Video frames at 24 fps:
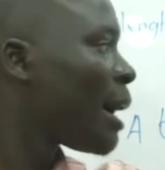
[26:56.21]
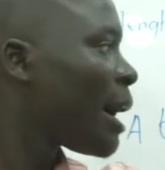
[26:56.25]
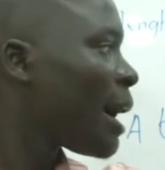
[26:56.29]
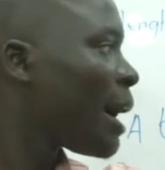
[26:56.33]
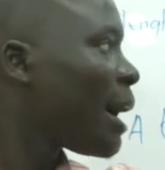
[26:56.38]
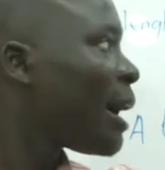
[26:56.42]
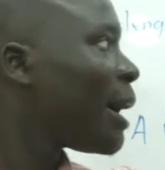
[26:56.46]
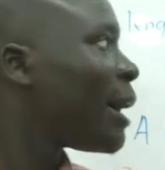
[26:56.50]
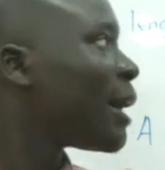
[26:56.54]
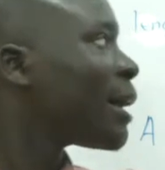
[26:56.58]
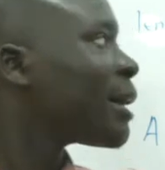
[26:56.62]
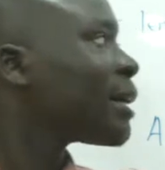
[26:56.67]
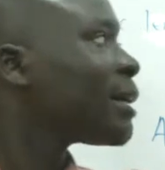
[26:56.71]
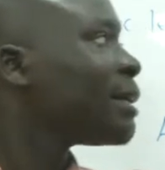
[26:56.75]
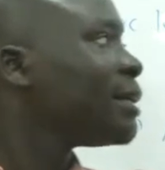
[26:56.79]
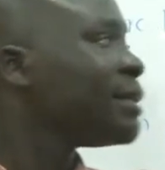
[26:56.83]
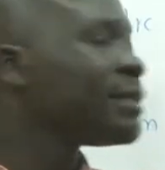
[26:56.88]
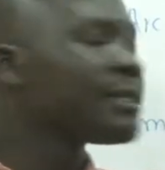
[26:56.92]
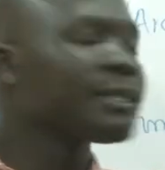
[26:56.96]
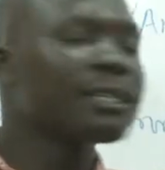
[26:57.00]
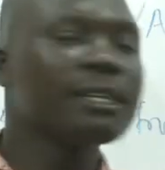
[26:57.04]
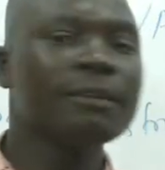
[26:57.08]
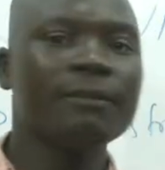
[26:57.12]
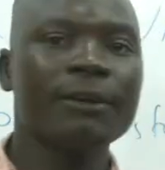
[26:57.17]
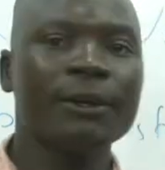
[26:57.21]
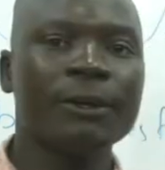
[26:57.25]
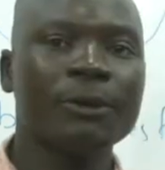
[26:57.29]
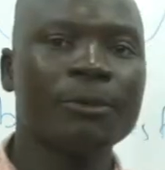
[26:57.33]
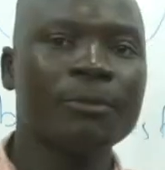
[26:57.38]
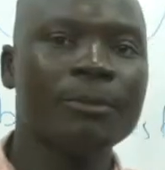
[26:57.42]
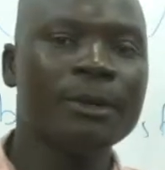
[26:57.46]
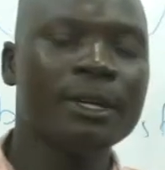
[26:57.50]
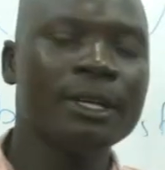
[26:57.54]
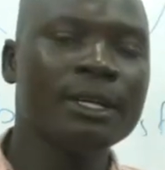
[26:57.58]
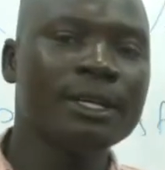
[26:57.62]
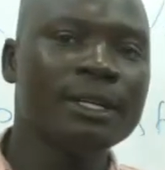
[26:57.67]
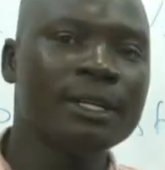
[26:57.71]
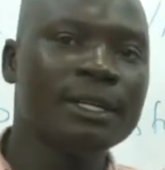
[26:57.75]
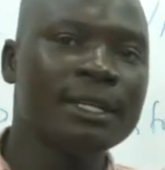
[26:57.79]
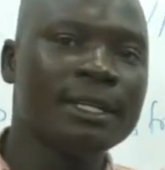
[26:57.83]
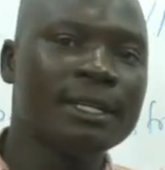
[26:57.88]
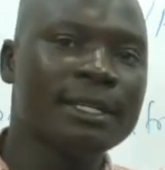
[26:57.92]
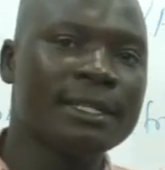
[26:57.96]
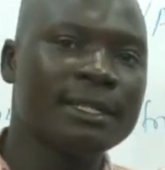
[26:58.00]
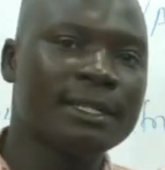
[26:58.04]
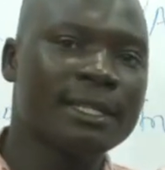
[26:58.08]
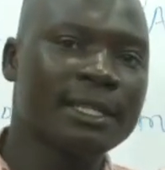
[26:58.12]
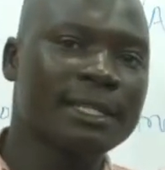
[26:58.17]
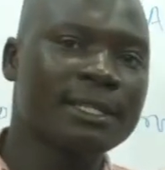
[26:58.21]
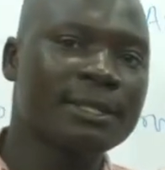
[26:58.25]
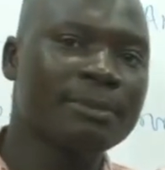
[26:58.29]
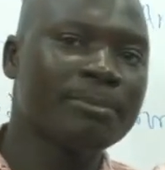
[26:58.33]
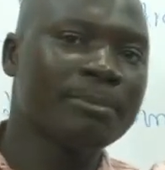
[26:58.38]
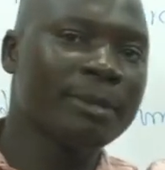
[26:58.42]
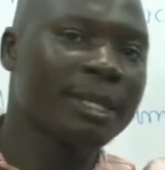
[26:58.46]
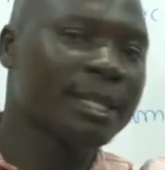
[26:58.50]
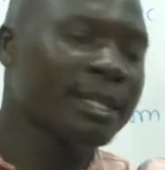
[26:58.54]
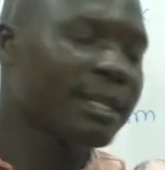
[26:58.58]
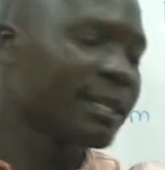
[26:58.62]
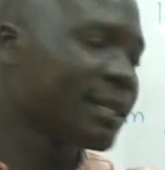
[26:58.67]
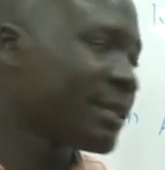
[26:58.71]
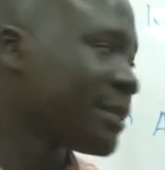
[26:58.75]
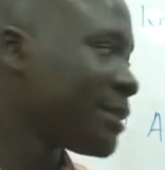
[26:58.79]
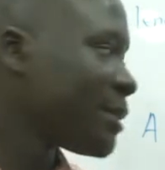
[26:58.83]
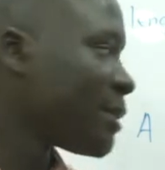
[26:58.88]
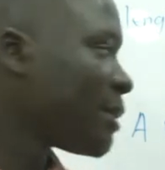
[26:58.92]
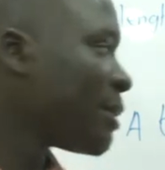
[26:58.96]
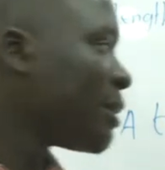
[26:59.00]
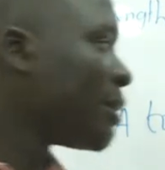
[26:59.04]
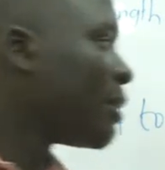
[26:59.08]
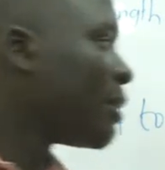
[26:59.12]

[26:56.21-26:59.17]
r is given to be 6 meters.